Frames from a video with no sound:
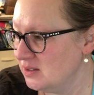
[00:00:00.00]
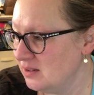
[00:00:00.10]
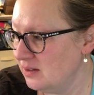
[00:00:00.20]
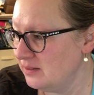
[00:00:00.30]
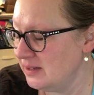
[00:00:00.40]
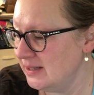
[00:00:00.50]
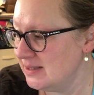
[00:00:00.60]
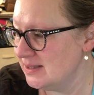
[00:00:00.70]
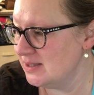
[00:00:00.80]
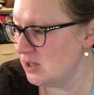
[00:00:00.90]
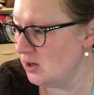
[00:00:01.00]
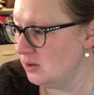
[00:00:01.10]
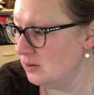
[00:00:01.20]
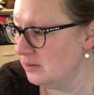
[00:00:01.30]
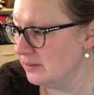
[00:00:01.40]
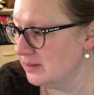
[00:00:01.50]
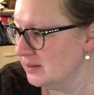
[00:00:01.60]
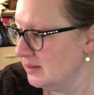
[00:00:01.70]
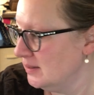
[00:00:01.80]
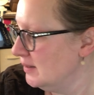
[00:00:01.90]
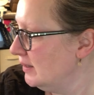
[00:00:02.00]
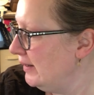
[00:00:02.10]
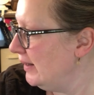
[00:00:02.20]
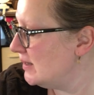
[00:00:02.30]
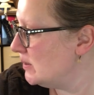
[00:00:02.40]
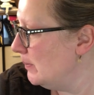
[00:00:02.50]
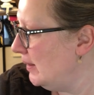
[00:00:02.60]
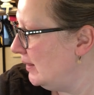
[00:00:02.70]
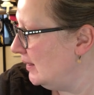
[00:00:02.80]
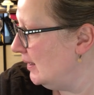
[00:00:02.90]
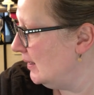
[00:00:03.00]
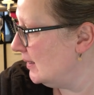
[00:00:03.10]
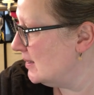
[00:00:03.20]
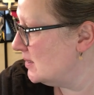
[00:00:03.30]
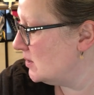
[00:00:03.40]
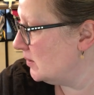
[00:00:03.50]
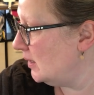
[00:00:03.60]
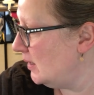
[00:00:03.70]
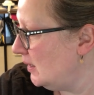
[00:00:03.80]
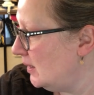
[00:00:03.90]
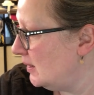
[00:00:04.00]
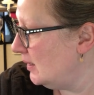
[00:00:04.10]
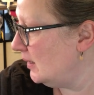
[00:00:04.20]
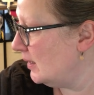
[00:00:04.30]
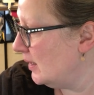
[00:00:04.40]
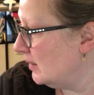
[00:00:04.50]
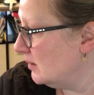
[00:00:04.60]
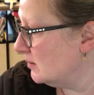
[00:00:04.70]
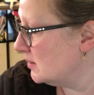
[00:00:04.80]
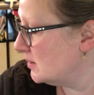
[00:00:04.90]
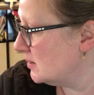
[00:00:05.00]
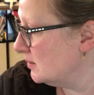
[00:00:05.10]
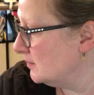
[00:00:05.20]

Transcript: All right, so let me think, is there anything else?